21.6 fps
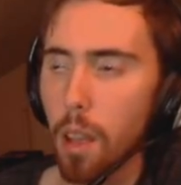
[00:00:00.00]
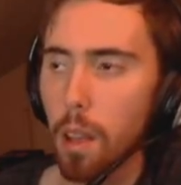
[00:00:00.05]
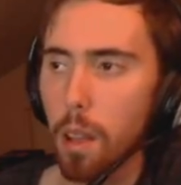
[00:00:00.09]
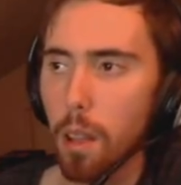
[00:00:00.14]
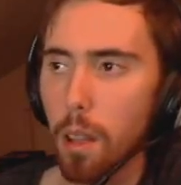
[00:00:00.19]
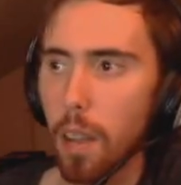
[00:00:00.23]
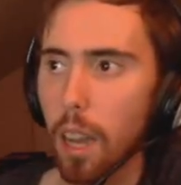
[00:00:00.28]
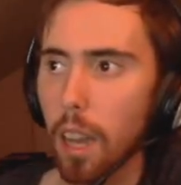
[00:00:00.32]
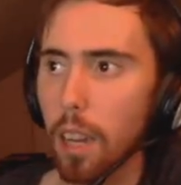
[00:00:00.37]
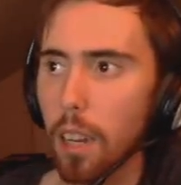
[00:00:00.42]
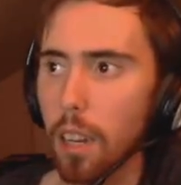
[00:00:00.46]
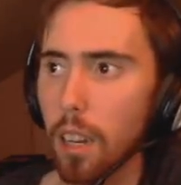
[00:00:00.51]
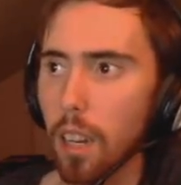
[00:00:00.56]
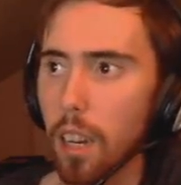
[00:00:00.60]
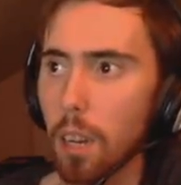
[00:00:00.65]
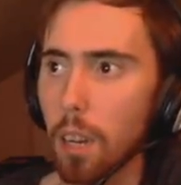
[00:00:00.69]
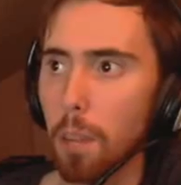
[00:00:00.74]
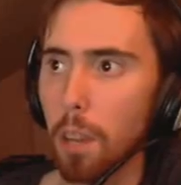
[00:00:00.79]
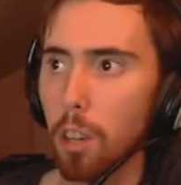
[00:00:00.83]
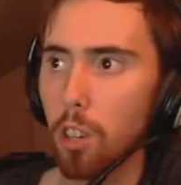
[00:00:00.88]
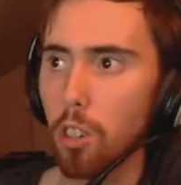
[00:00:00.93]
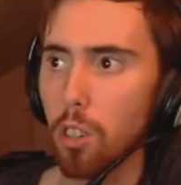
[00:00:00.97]
And
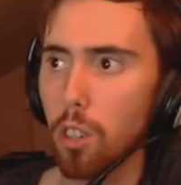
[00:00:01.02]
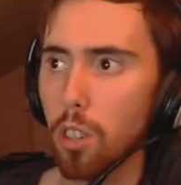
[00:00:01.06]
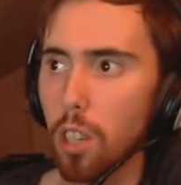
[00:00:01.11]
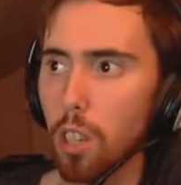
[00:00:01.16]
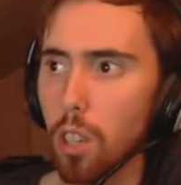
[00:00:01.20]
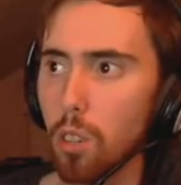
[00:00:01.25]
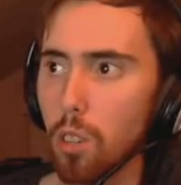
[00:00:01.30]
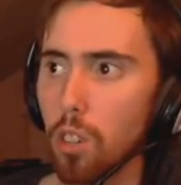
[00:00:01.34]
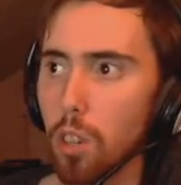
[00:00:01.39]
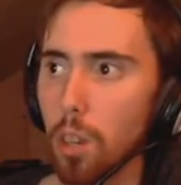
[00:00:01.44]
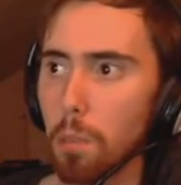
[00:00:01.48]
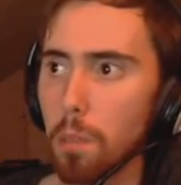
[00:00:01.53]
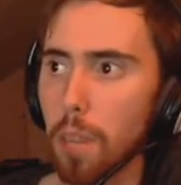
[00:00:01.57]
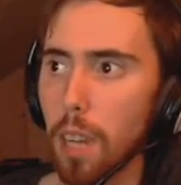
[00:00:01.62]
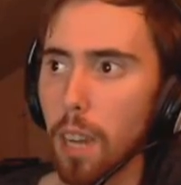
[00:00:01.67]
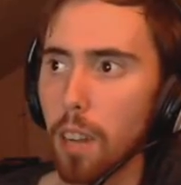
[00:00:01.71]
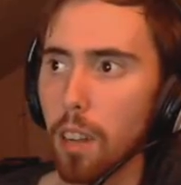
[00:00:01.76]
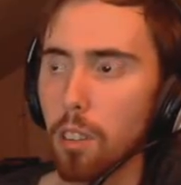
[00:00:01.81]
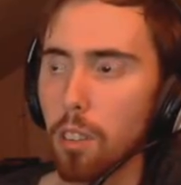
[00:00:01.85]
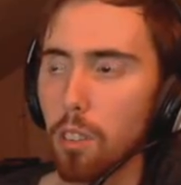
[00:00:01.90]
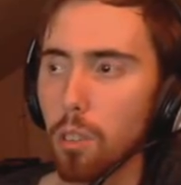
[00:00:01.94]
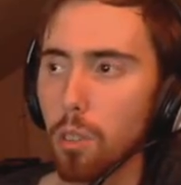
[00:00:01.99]
make sure that you jump
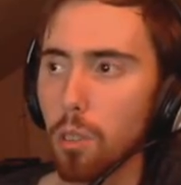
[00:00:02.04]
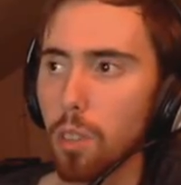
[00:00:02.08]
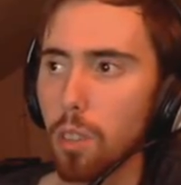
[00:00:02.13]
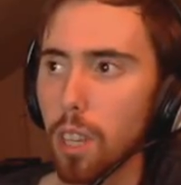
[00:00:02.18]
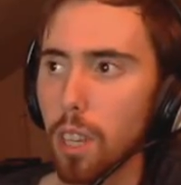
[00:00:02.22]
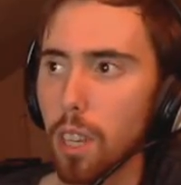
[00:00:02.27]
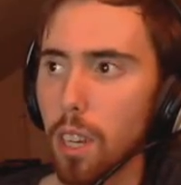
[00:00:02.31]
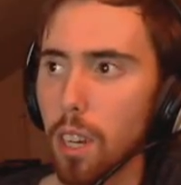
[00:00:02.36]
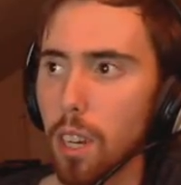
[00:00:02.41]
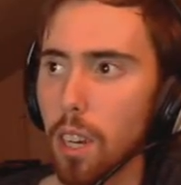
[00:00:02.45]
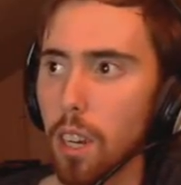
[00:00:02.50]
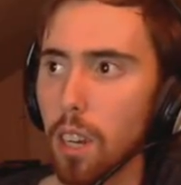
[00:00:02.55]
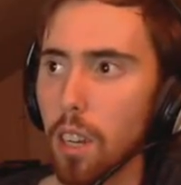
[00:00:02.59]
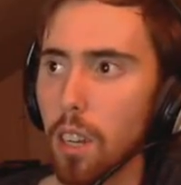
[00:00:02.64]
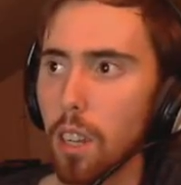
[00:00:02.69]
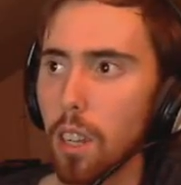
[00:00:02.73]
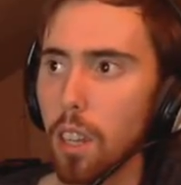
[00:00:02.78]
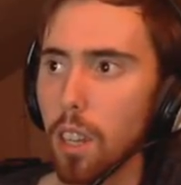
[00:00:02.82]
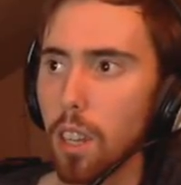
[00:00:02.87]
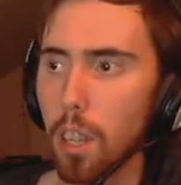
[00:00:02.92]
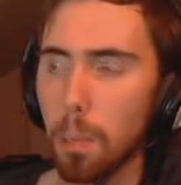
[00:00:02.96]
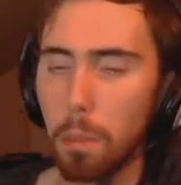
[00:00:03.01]
down to
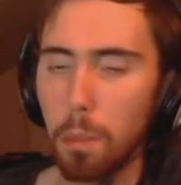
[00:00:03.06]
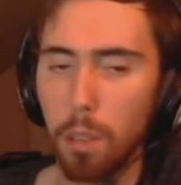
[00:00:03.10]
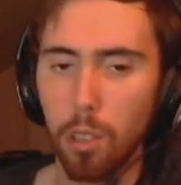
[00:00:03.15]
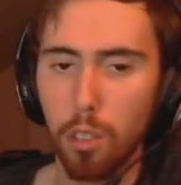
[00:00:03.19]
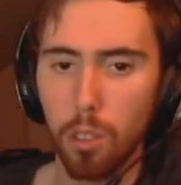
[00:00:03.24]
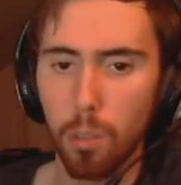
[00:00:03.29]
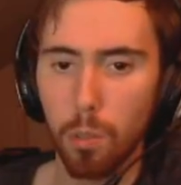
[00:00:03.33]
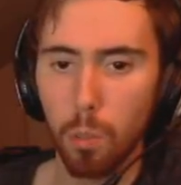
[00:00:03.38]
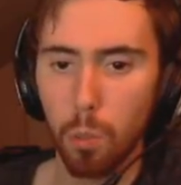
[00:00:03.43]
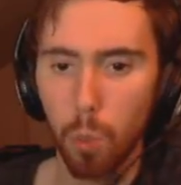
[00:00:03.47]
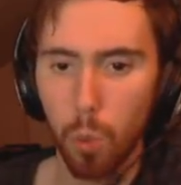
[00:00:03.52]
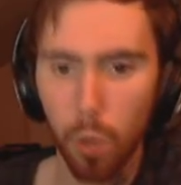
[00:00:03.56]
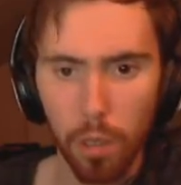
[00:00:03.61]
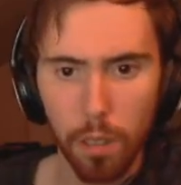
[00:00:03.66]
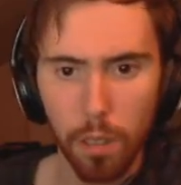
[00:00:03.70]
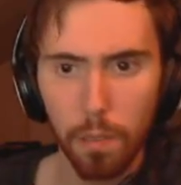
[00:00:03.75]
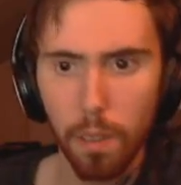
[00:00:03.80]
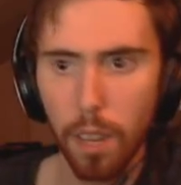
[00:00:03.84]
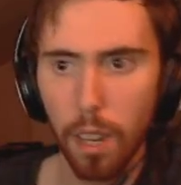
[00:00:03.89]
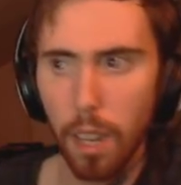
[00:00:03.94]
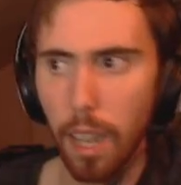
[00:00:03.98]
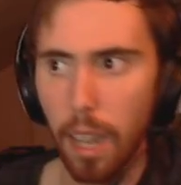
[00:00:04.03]
the piece of wood,
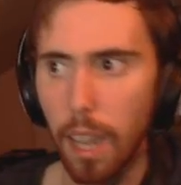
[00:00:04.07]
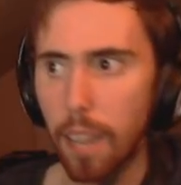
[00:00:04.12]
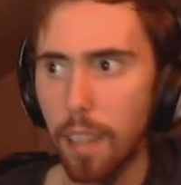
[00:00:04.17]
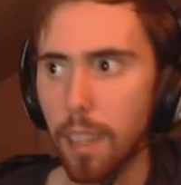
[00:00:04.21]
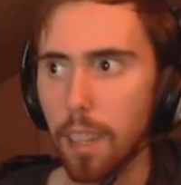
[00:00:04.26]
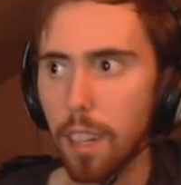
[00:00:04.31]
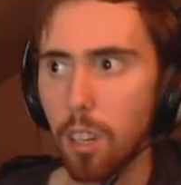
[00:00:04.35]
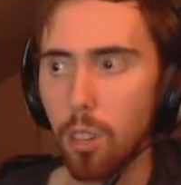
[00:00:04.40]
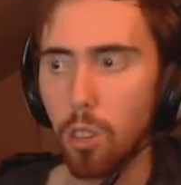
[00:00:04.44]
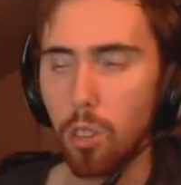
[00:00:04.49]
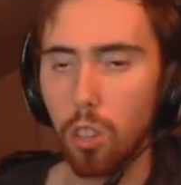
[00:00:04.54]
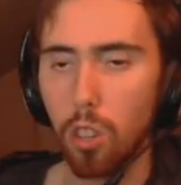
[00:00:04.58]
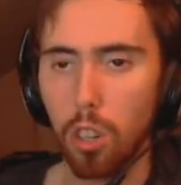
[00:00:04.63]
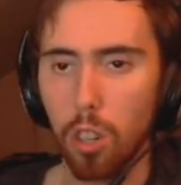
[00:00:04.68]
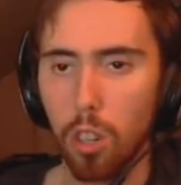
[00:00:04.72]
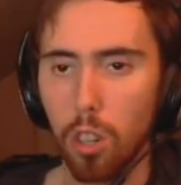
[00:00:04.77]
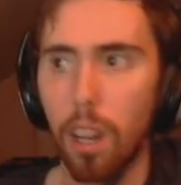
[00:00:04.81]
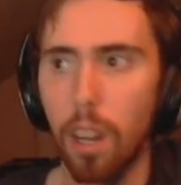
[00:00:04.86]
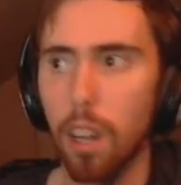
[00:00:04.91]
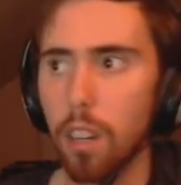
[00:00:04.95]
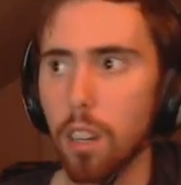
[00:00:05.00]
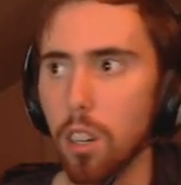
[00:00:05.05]
and then you turn
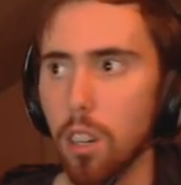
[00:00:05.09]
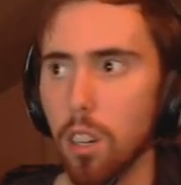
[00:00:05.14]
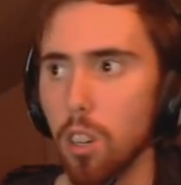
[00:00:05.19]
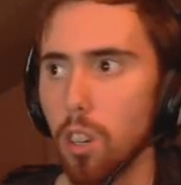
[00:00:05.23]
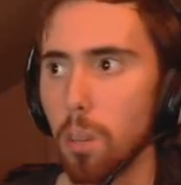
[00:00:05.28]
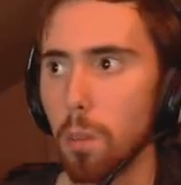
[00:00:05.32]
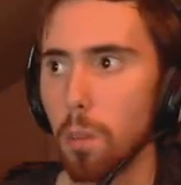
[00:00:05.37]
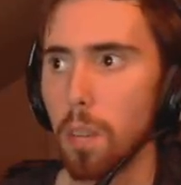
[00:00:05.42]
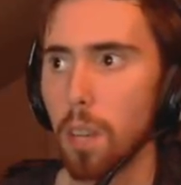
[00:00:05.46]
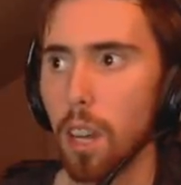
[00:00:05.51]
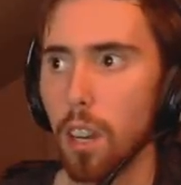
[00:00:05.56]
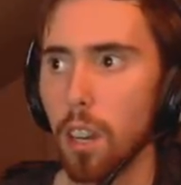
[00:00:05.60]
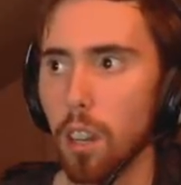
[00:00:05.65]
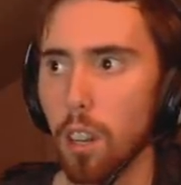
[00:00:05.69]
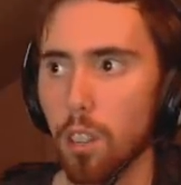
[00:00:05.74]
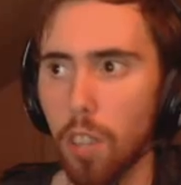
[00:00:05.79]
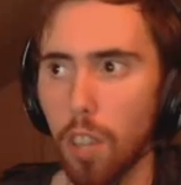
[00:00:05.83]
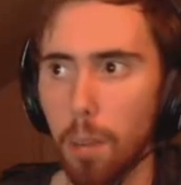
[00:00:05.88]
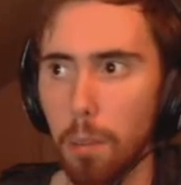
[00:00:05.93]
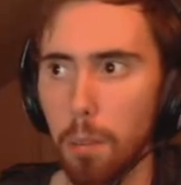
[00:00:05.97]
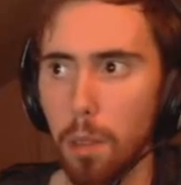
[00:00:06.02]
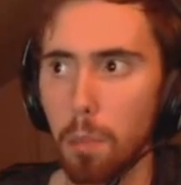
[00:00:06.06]
around and you jump down on
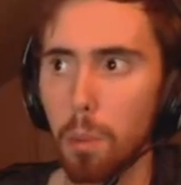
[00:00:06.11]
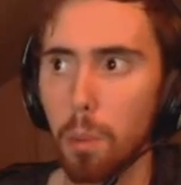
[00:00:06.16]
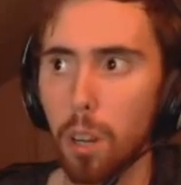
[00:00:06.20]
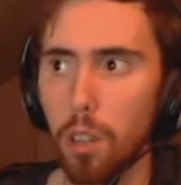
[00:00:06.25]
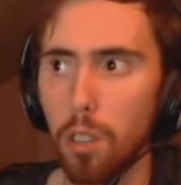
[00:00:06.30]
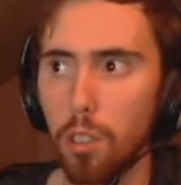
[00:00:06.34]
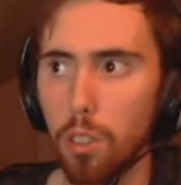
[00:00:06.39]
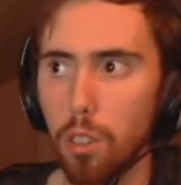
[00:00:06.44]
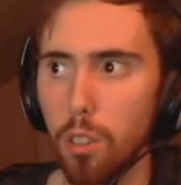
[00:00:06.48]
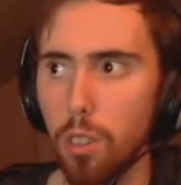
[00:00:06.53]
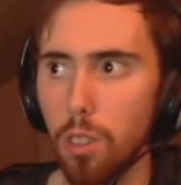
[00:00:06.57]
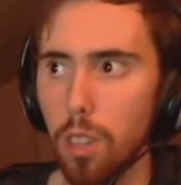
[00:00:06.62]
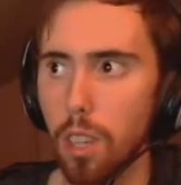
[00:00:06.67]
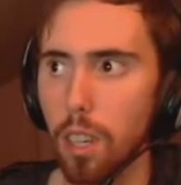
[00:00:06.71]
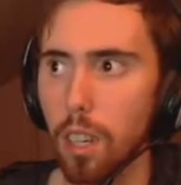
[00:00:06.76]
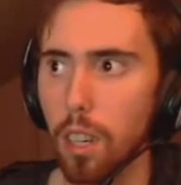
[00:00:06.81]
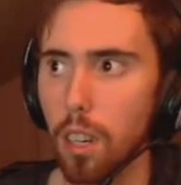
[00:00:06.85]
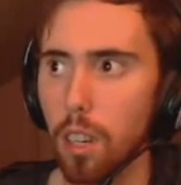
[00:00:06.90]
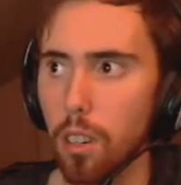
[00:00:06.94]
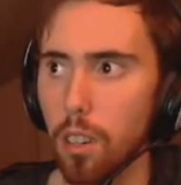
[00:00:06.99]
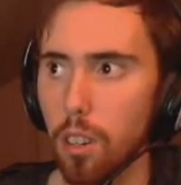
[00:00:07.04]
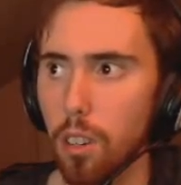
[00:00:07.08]
top of the brazier, the
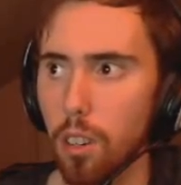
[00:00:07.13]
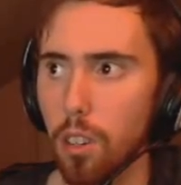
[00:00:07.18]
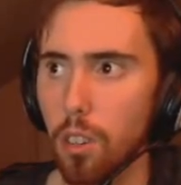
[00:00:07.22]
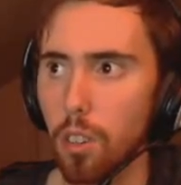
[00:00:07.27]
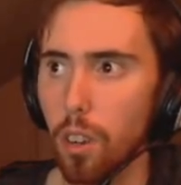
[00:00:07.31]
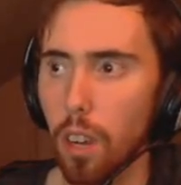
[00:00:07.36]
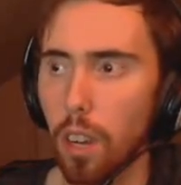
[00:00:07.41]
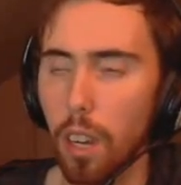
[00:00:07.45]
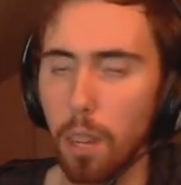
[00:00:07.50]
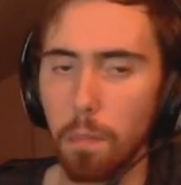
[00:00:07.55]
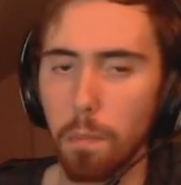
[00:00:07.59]
little